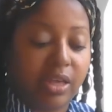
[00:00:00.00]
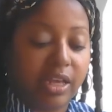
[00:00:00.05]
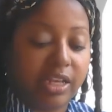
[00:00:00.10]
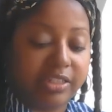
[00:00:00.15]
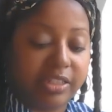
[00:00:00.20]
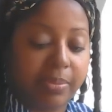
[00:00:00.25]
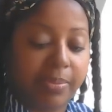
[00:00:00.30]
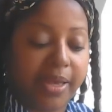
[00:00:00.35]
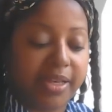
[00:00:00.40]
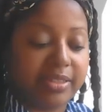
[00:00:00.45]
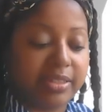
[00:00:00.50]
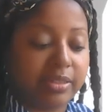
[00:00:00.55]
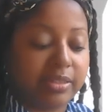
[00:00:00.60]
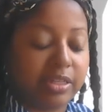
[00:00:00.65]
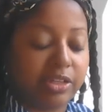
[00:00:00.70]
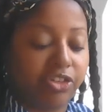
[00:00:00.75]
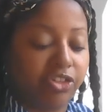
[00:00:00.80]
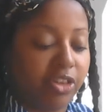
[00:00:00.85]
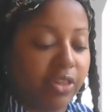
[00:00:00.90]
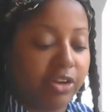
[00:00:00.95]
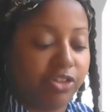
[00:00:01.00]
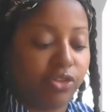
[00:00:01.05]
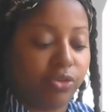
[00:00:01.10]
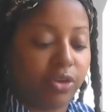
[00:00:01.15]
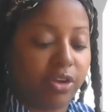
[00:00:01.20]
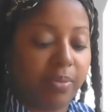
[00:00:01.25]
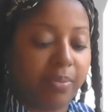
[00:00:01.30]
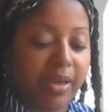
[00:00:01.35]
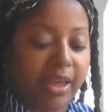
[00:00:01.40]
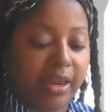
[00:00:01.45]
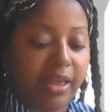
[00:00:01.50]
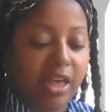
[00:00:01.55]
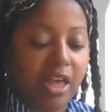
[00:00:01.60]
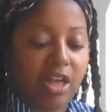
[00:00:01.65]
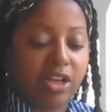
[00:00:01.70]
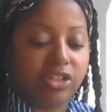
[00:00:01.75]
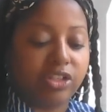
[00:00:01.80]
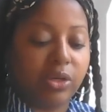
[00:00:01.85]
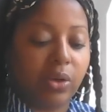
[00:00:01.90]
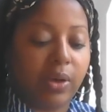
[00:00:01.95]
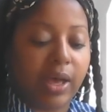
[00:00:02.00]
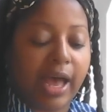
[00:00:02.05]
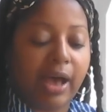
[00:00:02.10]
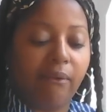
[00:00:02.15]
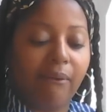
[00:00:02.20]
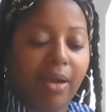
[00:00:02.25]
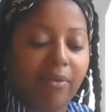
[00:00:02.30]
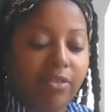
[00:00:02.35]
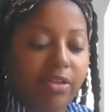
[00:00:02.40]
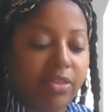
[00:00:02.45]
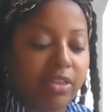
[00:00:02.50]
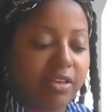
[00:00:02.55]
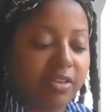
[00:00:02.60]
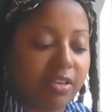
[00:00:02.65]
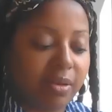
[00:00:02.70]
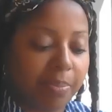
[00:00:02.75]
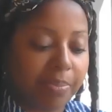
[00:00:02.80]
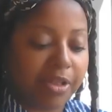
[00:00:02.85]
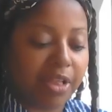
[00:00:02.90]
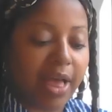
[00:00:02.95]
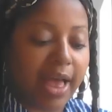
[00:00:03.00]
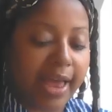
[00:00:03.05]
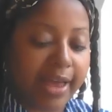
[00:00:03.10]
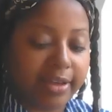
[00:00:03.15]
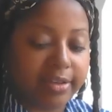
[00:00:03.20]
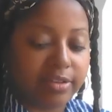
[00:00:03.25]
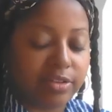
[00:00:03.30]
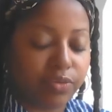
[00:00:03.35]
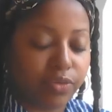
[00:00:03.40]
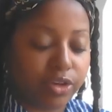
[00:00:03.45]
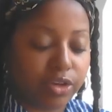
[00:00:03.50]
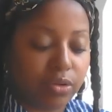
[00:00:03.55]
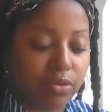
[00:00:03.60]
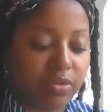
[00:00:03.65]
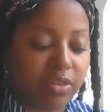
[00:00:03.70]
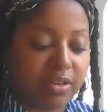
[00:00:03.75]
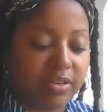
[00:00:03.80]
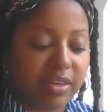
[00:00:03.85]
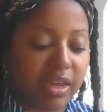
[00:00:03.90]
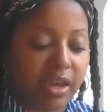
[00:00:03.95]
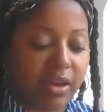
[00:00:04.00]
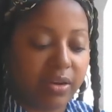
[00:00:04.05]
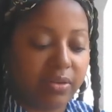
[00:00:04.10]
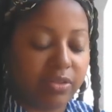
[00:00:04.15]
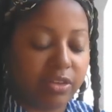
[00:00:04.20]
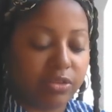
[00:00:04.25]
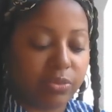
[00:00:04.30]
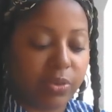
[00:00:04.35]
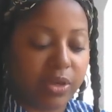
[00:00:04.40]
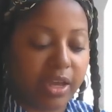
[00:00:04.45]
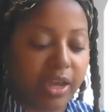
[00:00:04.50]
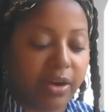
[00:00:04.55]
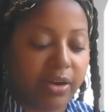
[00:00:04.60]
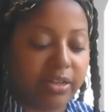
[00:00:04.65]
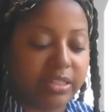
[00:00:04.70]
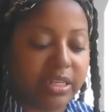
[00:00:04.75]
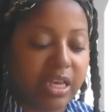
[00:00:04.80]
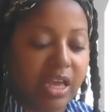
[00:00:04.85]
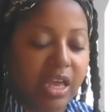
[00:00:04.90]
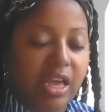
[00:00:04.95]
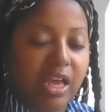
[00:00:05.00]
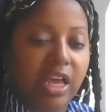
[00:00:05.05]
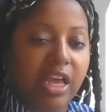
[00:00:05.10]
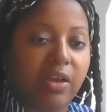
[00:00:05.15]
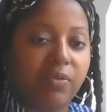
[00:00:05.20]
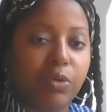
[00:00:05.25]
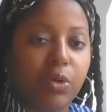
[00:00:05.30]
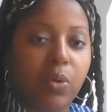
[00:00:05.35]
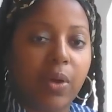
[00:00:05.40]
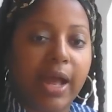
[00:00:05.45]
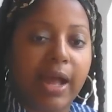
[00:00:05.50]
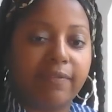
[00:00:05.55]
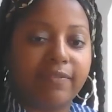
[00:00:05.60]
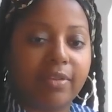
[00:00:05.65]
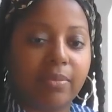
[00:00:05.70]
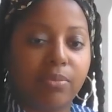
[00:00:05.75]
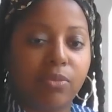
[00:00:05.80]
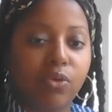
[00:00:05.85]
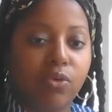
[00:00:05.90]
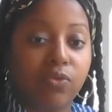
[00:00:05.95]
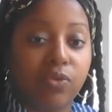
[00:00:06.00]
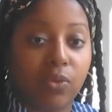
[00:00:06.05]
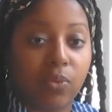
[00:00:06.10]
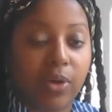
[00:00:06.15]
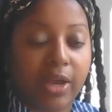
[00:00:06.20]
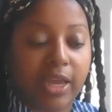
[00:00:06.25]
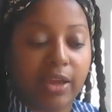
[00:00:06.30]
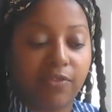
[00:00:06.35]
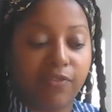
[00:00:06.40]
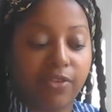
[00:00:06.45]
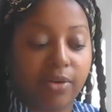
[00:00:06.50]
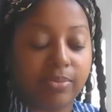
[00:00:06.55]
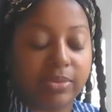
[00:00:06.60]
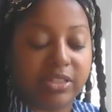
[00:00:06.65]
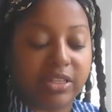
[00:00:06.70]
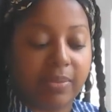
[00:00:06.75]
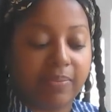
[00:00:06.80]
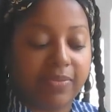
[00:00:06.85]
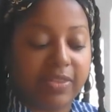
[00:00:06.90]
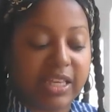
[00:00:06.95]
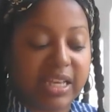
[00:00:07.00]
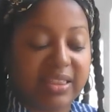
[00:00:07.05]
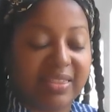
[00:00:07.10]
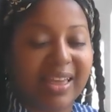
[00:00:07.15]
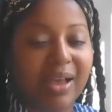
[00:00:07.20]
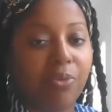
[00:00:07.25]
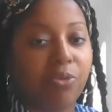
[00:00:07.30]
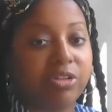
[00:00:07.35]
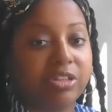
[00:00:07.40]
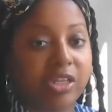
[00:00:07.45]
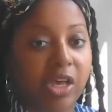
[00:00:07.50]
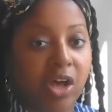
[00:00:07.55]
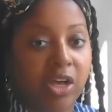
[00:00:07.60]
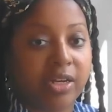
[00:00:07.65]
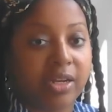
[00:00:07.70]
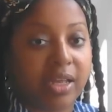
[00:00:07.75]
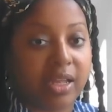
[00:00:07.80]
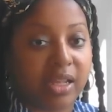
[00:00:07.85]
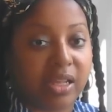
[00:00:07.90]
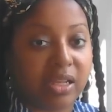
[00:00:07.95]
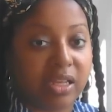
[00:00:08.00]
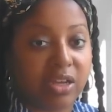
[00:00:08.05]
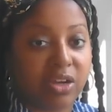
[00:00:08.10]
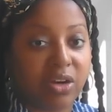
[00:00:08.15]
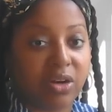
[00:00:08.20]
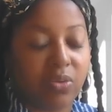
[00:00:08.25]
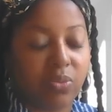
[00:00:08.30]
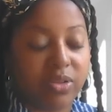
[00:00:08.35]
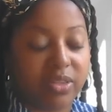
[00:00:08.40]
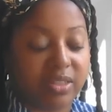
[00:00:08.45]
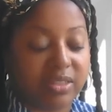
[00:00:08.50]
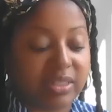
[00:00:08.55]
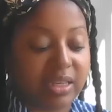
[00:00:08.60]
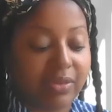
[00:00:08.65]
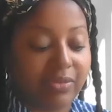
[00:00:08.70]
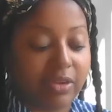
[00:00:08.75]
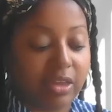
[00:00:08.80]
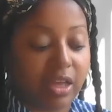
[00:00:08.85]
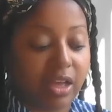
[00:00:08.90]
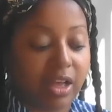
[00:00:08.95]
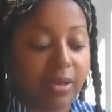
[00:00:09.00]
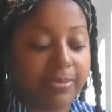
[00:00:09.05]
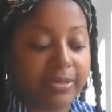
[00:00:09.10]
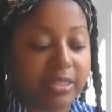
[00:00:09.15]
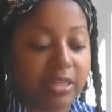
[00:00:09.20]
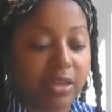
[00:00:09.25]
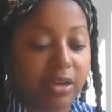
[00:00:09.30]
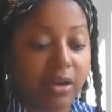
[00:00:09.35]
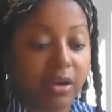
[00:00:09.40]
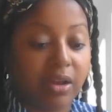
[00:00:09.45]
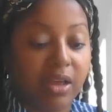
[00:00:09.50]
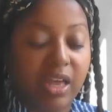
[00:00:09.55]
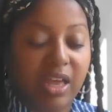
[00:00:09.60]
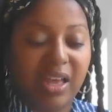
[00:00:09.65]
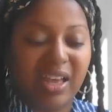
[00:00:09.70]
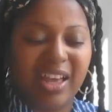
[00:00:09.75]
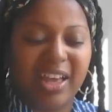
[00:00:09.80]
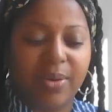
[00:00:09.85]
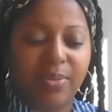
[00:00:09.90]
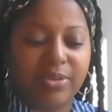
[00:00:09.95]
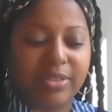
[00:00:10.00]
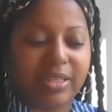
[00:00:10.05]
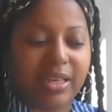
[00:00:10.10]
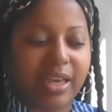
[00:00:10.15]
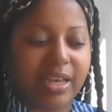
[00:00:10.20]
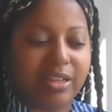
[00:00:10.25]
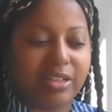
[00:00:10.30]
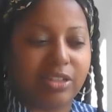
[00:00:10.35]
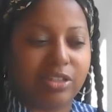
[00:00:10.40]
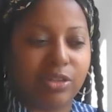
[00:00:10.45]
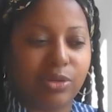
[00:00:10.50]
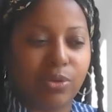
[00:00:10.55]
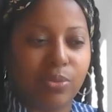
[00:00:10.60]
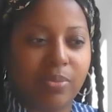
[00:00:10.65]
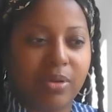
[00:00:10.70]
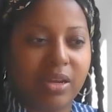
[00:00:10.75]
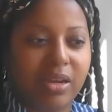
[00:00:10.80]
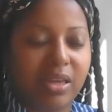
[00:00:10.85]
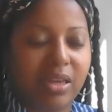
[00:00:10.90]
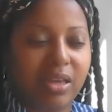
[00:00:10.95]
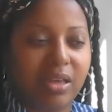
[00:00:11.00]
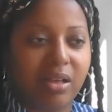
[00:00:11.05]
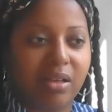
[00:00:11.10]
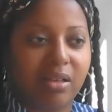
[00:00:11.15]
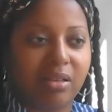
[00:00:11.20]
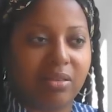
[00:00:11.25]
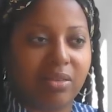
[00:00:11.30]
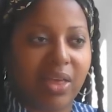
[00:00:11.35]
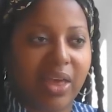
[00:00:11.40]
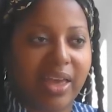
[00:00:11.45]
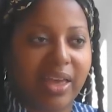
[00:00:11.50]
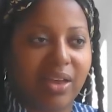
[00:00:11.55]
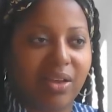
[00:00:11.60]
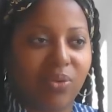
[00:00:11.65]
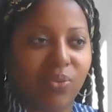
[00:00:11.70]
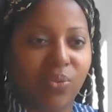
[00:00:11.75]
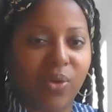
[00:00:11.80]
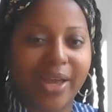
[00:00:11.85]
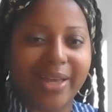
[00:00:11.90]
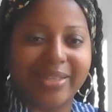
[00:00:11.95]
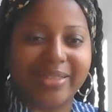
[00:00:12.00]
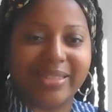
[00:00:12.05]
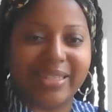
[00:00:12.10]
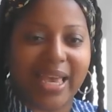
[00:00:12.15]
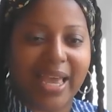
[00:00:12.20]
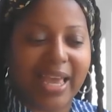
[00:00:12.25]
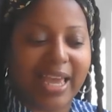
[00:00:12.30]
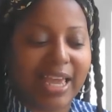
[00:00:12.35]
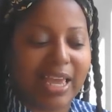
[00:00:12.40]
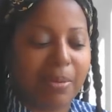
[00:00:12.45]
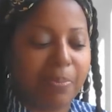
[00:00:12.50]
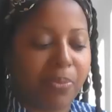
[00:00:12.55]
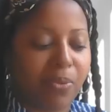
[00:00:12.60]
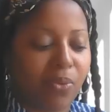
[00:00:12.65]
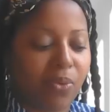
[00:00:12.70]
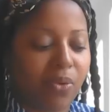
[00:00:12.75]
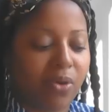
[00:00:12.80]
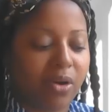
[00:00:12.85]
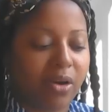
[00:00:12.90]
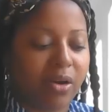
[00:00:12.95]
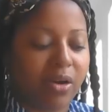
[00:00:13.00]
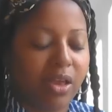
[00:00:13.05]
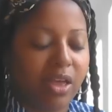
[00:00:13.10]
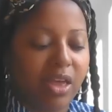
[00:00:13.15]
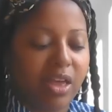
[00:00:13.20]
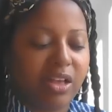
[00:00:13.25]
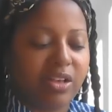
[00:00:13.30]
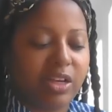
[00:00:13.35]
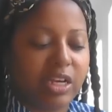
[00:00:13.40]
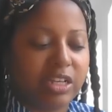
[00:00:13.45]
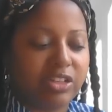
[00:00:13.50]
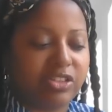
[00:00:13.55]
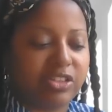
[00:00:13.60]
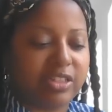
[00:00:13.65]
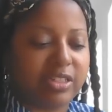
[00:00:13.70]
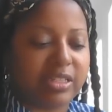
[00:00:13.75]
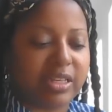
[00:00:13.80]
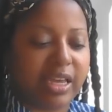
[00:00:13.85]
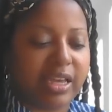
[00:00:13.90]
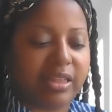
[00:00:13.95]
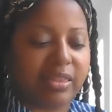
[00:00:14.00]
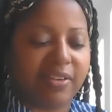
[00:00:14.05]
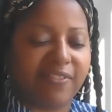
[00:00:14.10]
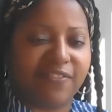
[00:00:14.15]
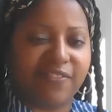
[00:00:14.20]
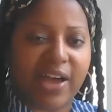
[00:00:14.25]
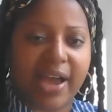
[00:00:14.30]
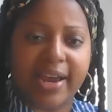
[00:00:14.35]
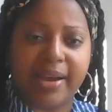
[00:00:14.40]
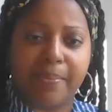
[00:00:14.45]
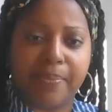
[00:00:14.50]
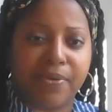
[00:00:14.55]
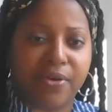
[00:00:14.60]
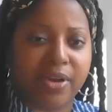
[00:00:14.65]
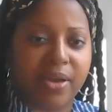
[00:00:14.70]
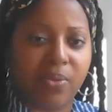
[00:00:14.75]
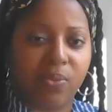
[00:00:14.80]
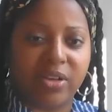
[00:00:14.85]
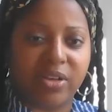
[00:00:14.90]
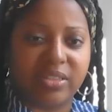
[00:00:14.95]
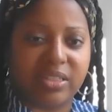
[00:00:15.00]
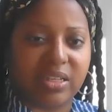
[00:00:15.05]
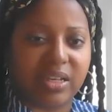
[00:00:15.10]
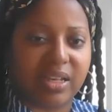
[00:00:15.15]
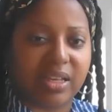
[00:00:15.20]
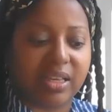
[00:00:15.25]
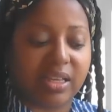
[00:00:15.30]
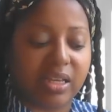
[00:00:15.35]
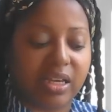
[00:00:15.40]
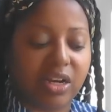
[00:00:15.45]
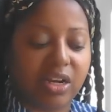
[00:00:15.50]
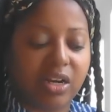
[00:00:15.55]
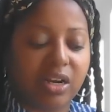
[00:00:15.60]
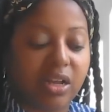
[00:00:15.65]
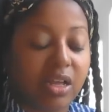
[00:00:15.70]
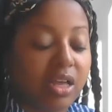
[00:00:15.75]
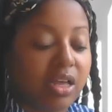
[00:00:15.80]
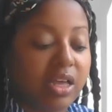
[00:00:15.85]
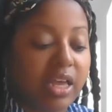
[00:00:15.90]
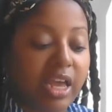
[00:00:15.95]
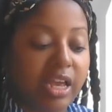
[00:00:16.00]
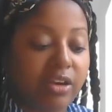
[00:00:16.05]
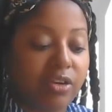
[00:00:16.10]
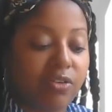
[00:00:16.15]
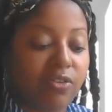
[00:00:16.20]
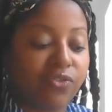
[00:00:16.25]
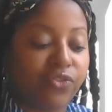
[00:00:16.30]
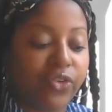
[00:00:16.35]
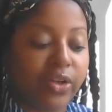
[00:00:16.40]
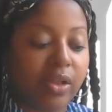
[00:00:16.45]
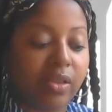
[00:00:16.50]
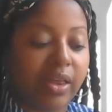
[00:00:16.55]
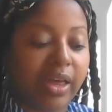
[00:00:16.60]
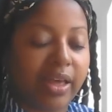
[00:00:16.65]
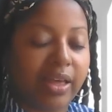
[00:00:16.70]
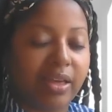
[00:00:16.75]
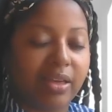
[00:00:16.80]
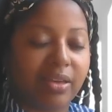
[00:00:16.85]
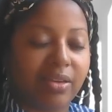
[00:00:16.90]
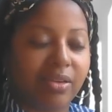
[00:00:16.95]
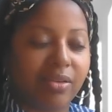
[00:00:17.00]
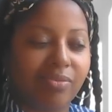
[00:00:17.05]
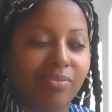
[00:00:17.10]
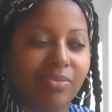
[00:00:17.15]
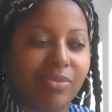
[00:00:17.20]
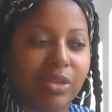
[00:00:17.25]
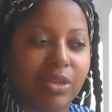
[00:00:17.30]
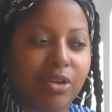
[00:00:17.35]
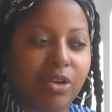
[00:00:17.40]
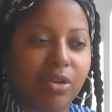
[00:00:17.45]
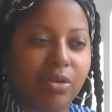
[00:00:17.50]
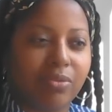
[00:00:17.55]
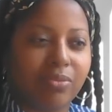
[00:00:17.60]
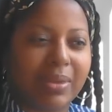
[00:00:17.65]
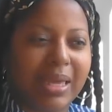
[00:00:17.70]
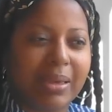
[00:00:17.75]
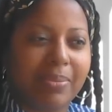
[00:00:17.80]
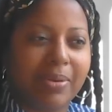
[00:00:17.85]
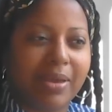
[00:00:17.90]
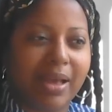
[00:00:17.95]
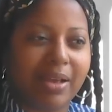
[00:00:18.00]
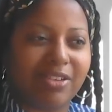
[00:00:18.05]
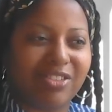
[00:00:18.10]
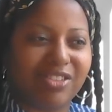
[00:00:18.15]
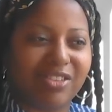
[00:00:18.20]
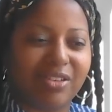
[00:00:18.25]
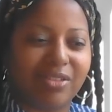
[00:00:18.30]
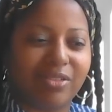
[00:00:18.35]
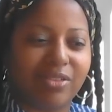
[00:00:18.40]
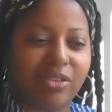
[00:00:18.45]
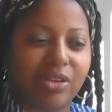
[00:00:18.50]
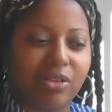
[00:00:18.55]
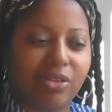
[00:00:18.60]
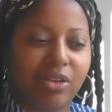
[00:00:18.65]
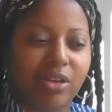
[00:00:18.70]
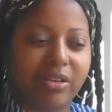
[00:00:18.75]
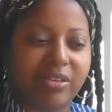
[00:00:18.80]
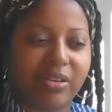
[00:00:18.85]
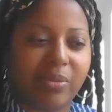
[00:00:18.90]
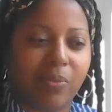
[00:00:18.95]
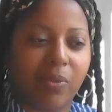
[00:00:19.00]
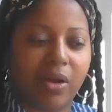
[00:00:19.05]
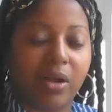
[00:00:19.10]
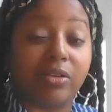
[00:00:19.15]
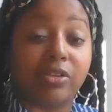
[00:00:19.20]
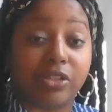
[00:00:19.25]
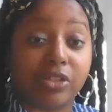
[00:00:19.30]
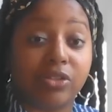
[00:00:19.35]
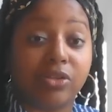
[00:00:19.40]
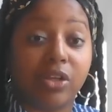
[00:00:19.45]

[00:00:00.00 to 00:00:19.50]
It's the best decision that you can make. So, however this applies for you this air this week, Aries, if you have to move away from something that was unclear with the Seven of Cups here, it was like too many like red tape, or it's just like the fine print wasn't clear, and you feel like you know maybe I should look somewhere else.